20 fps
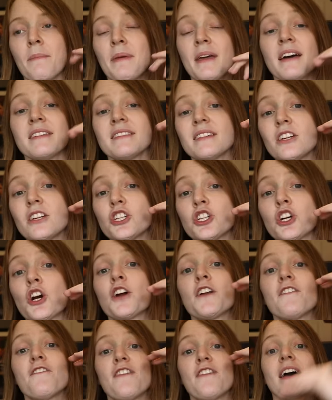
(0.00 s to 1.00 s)
because it in
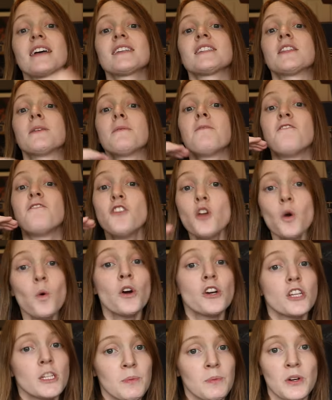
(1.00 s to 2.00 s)
turn affects the
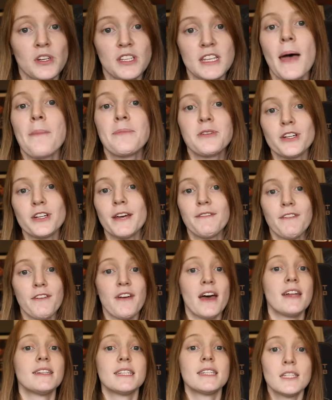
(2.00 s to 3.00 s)
viewer's perception of
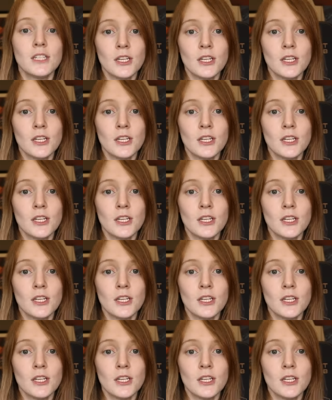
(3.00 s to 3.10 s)
events